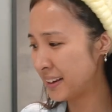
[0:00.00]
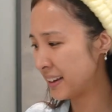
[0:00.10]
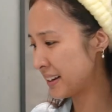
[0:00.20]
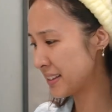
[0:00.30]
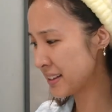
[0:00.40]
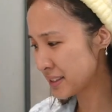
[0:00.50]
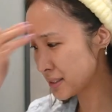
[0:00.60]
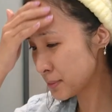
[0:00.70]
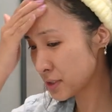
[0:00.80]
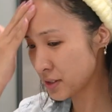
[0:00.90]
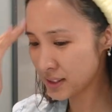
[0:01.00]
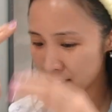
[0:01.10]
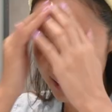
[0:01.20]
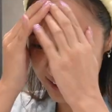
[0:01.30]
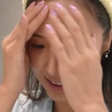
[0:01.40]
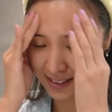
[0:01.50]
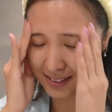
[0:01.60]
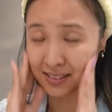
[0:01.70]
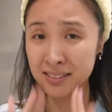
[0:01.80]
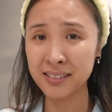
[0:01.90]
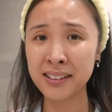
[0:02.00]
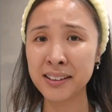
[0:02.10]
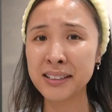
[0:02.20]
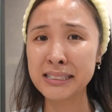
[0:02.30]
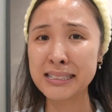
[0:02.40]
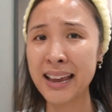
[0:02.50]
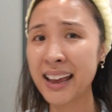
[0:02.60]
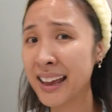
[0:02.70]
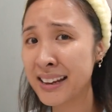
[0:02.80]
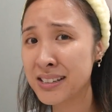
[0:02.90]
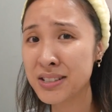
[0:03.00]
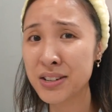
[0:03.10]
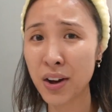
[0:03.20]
And I think this was only like ten